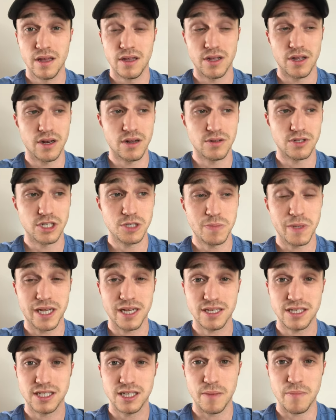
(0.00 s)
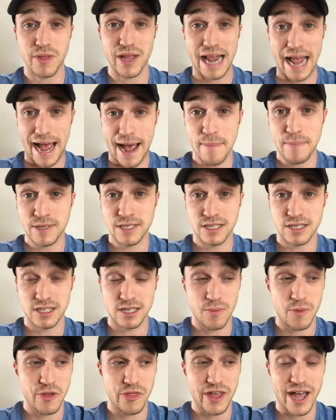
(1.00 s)
You know, just because something happens to
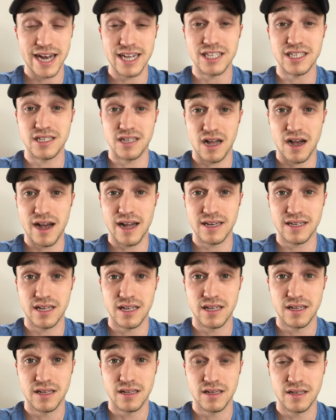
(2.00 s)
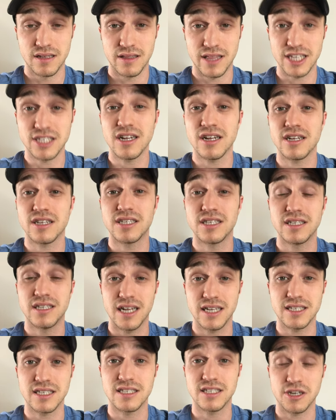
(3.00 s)
someone, that is not that's not a,
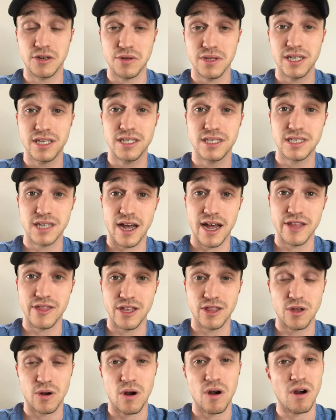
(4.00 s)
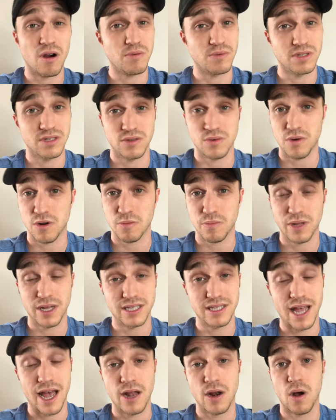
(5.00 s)
necessarily a sign that their heart was in the wrong
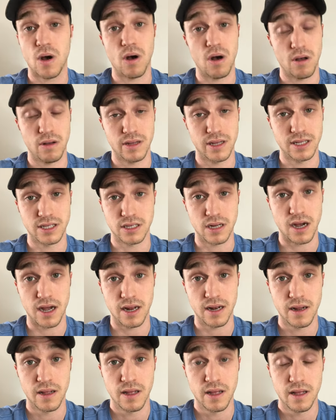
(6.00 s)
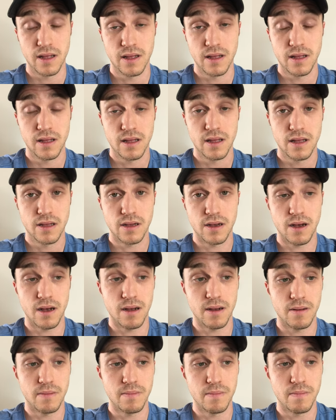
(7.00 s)
place at all. It's not.
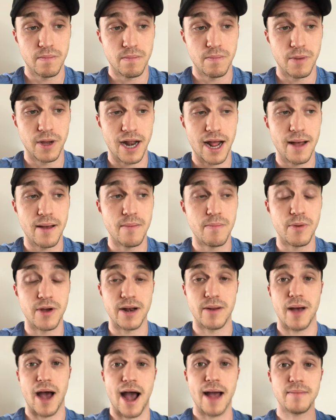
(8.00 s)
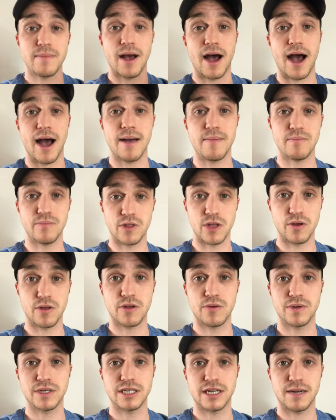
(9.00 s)
Um, but I but I'm I'm the
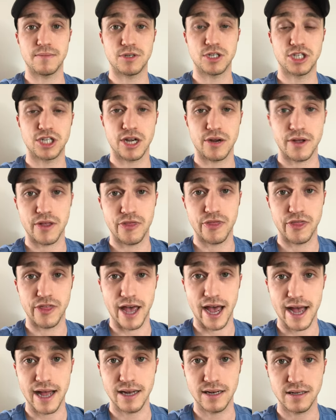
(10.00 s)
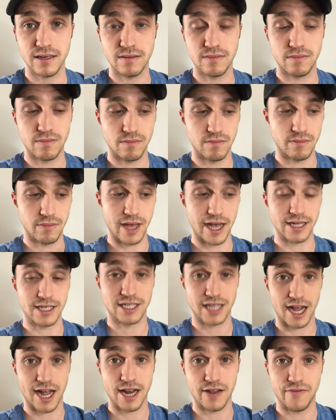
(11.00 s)
only reason I'm sharing that that
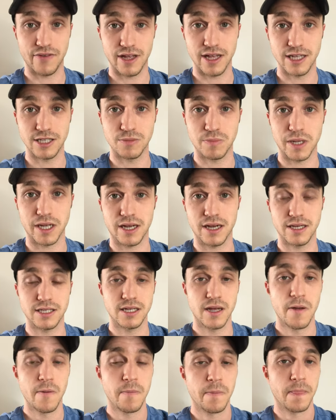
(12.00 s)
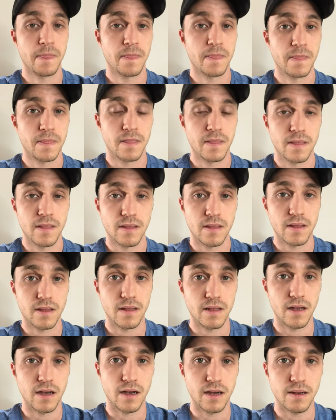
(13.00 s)
side of it is because
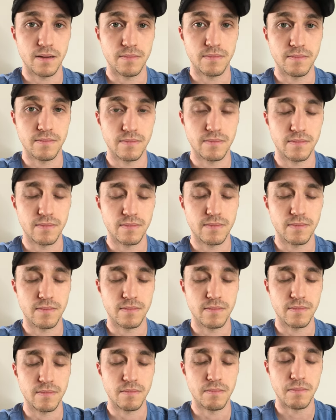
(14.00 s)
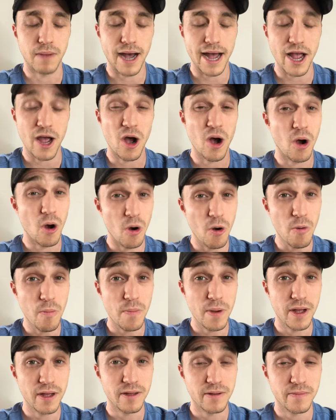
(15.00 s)
um, my
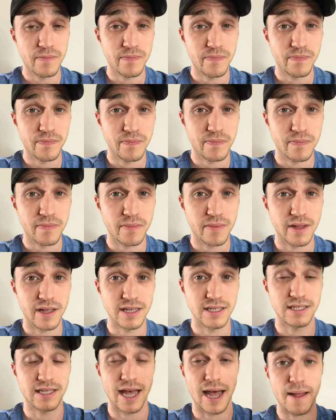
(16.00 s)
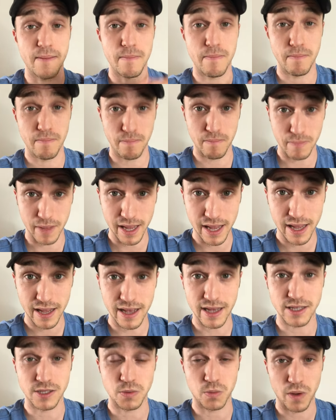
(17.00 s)
hope is that me
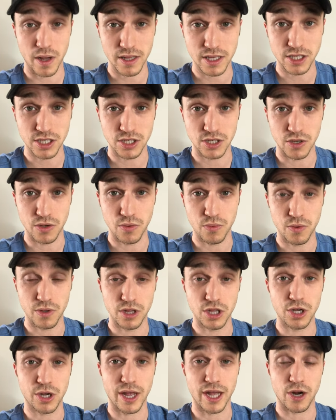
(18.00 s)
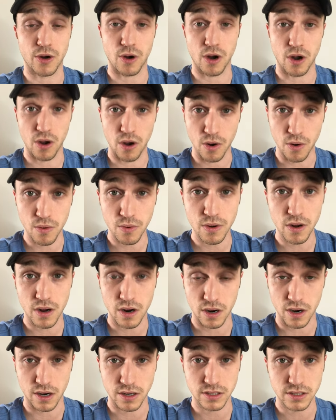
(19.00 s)
as well as you will look at our own
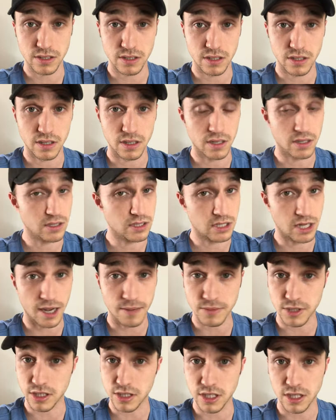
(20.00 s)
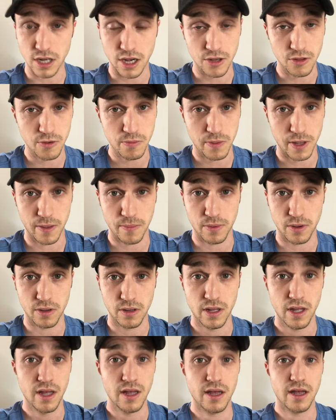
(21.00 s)
hearts, stop judging other
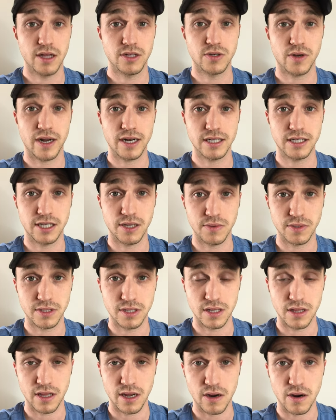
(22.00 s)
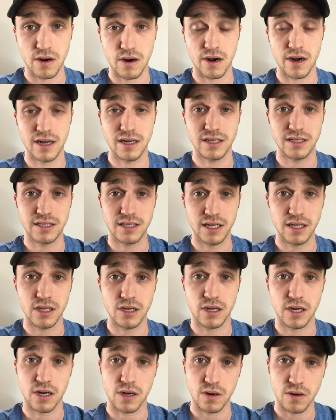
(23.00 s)
people and trying to see what's in their heart, and instead
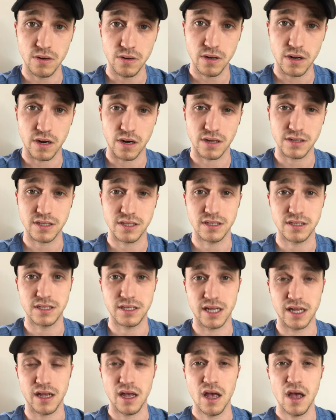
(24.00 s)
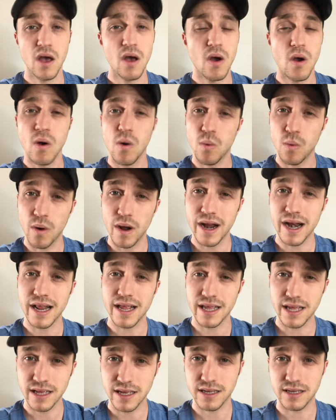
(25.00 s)
look at our own hearts and see what
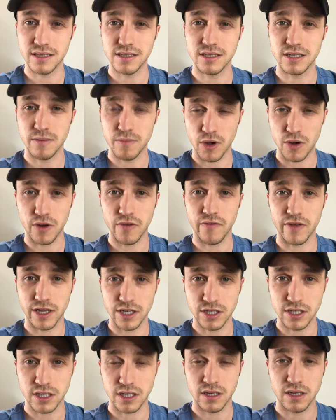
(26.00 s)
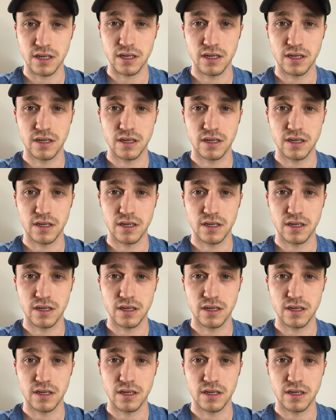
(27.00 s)
is the motivation